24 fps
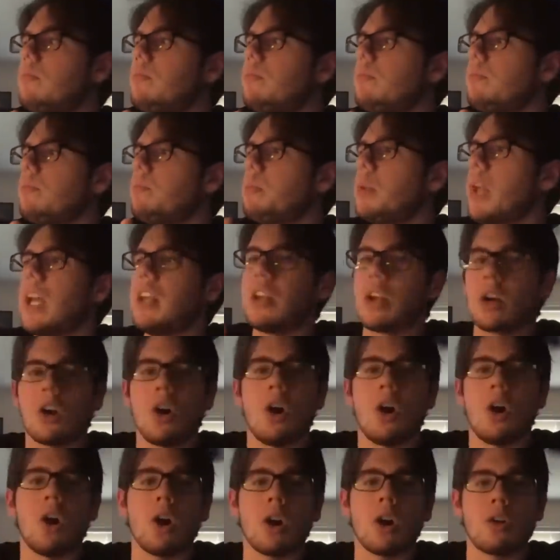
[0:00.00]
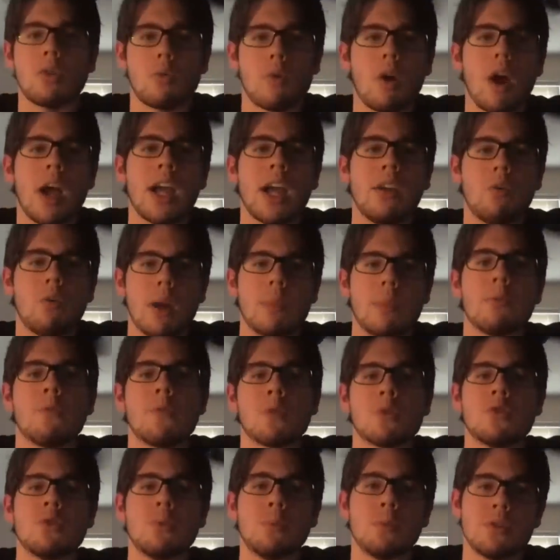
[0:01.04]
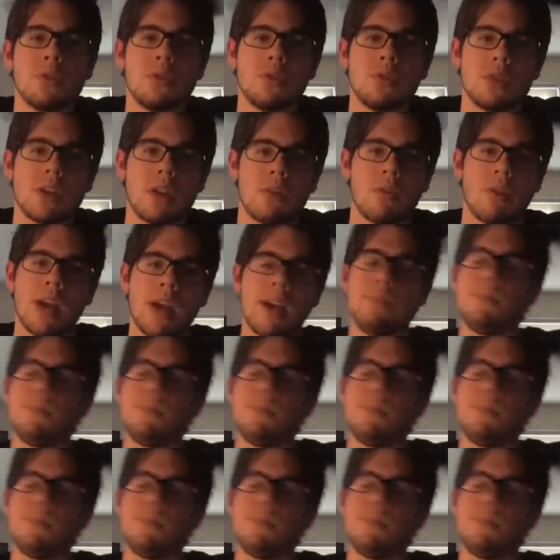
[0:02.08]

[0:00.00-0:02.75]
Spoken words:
played their card right before Super Tuesday, right?